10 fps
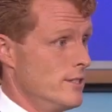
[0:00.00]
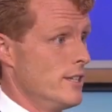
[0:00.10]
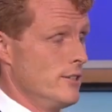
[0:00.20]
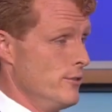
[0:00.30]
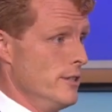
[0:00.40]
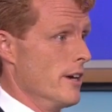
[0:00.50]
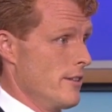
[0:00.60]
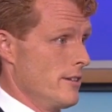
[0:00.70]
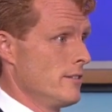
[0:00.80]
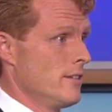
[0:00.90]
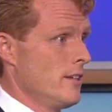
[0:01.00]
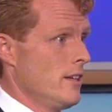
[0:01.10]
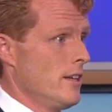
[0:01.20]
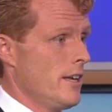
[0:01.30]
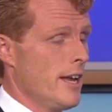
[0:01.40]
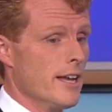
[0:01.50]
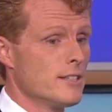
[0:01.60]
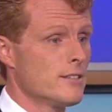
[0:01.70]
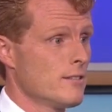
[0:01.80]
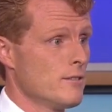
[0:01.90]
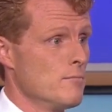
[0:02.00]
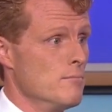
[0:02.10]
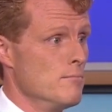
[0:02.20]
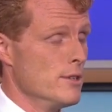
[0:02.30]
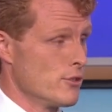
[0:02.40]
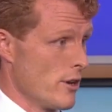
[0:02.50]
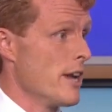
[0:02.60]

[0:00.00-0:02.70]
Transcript: that said you did nothing. It's Mr.